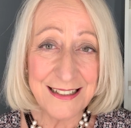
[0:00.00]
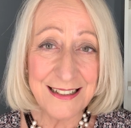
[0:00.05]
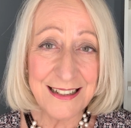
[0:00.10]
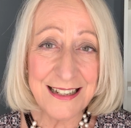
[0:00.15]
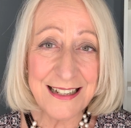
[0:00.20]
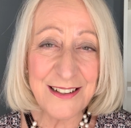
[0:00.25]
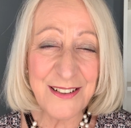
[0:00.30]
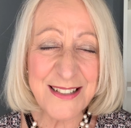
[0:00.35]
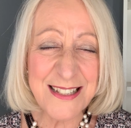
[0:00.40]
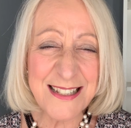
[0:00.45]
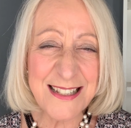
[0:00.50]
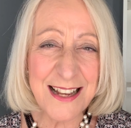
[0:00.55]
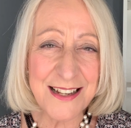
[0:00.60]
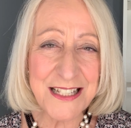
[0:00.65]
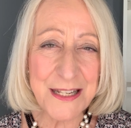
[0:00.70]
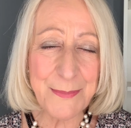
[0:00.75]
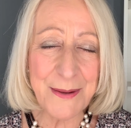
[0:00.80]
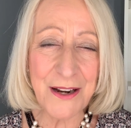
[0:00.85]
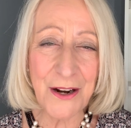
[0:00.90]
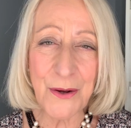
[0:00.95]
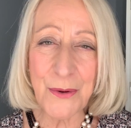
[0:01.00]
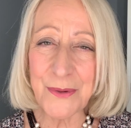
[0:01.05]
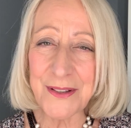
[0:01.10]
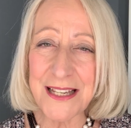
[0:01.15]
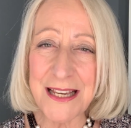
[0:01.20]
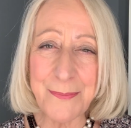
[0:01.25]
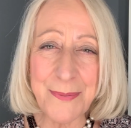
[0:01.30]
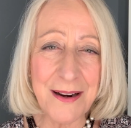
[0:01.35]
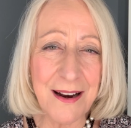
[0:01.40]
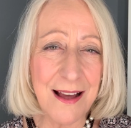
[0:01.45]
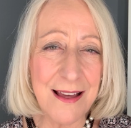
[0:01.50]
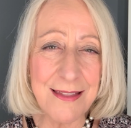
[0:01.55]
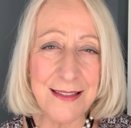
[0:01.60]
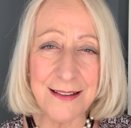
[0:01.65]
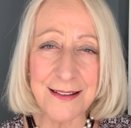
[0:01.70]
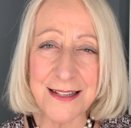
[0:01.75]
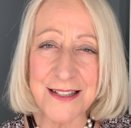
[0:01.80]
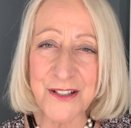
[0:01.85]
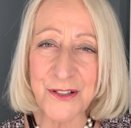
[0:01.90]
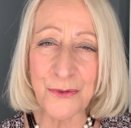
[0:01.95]
I know it sounds a bit hokey, but I
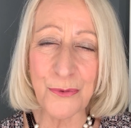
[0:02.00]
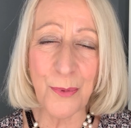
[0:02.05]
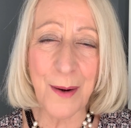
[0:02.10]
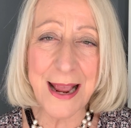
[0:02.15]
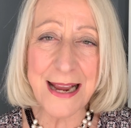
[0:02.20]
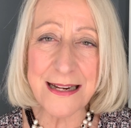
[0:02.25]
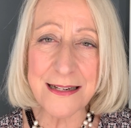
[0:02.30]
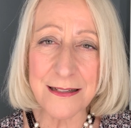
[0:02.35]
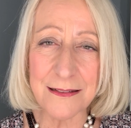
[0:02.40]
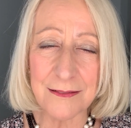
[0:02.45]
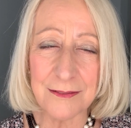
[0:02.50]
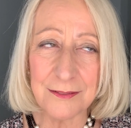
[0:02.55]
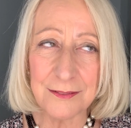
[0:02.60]
think it's great.